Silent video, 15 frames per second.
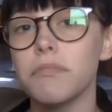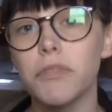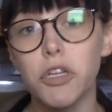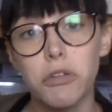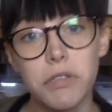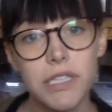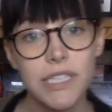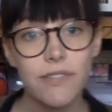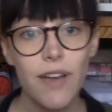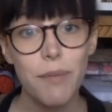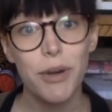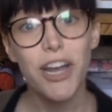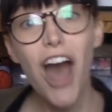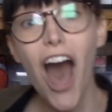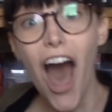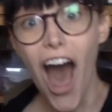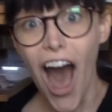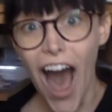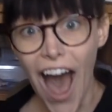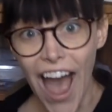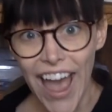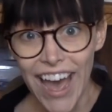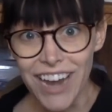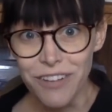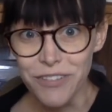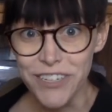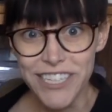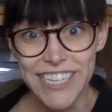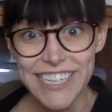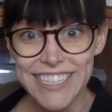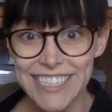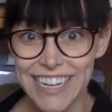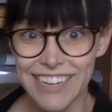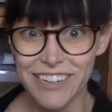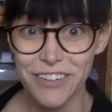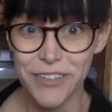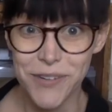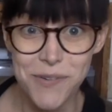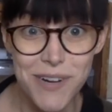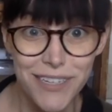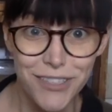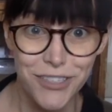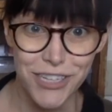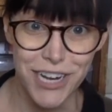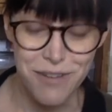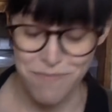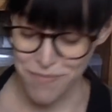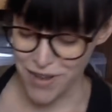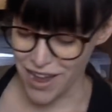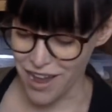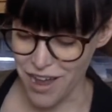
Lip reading: Use this fabric. I had a really exciting Goodwill trip,